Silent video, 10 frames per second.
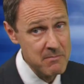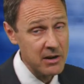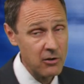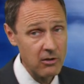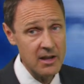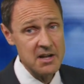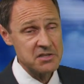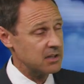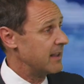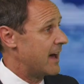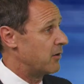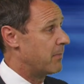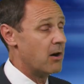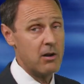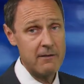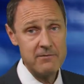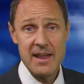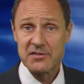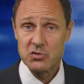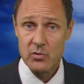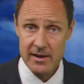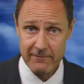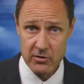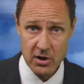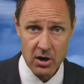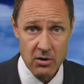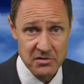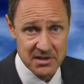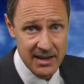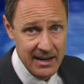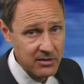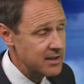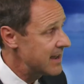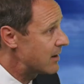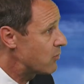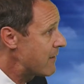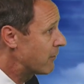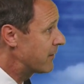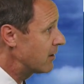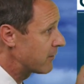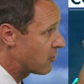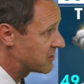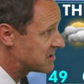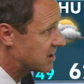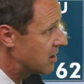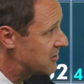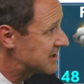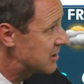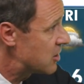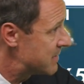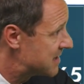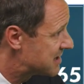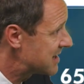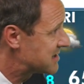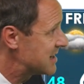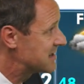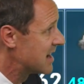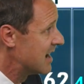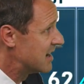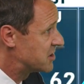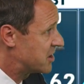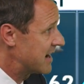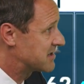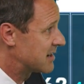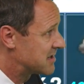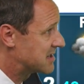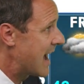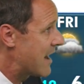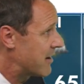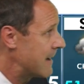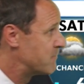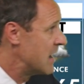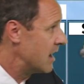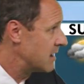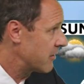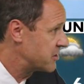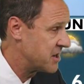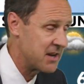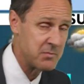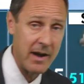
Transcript: middle to latter part of next week. For the coast, inland, and Weaverville, of course, the coast, low to mid 60s, chance on Saturday, another chance